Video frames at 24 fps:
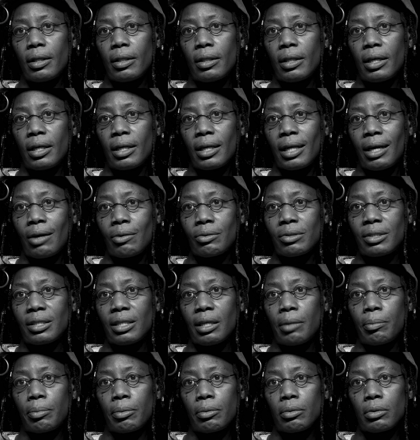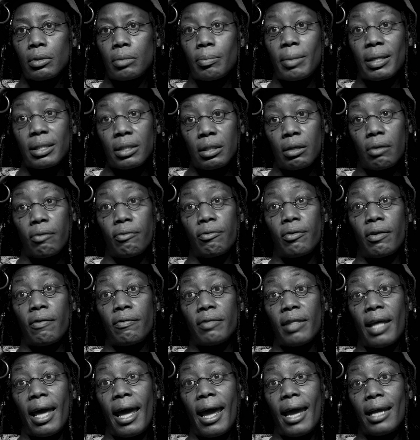the in-house samples myself
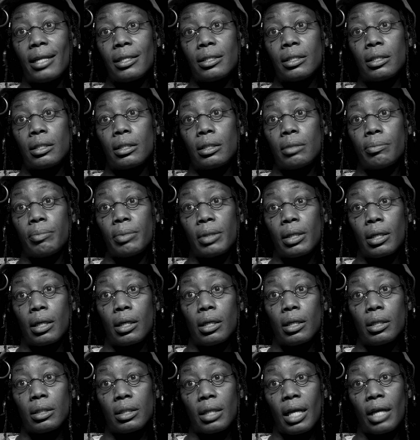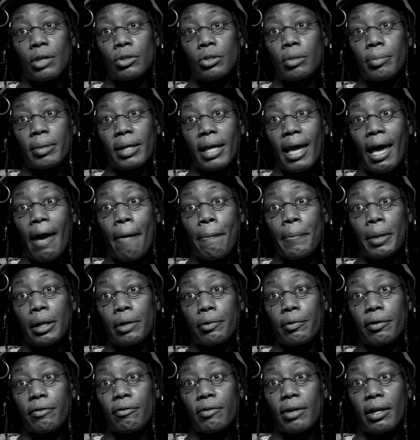of the hats because I used to be a hat
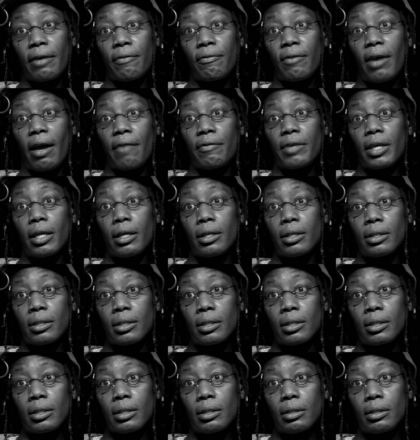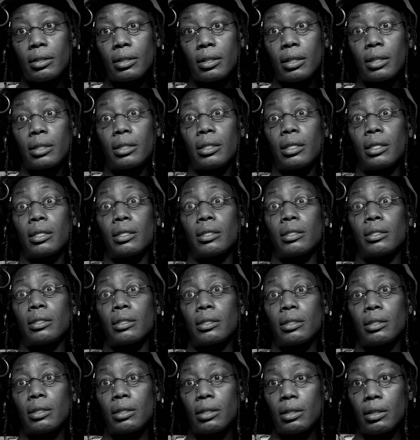millinery for like 6
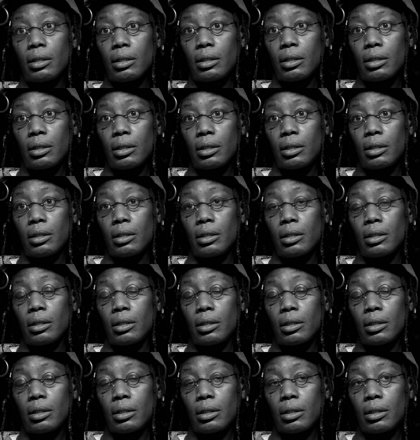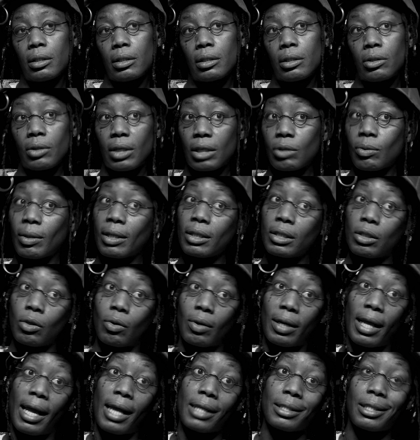years. So that's why you see
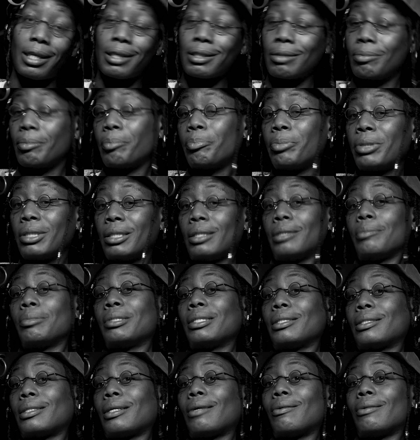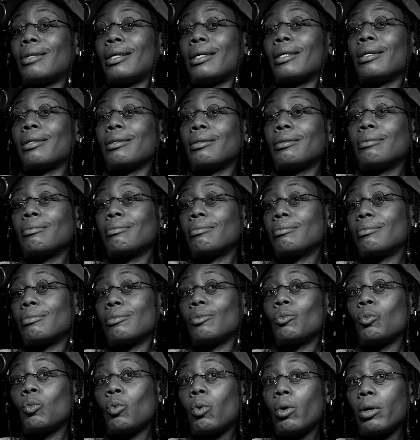all the hats, I used to push them shits out like
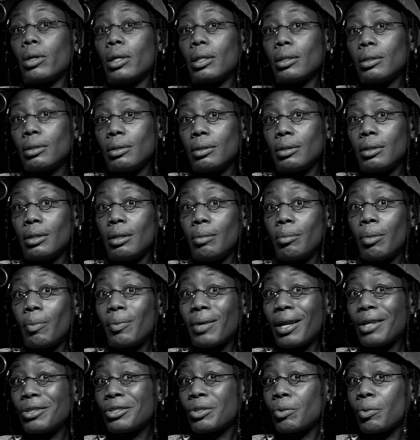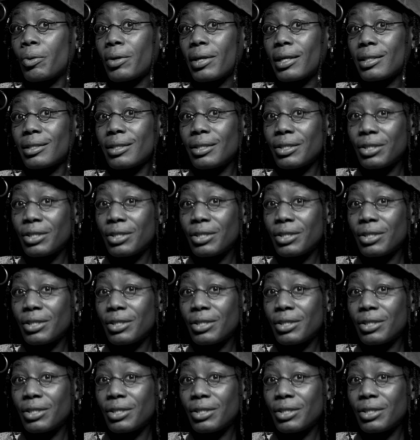water. But when I used to work at the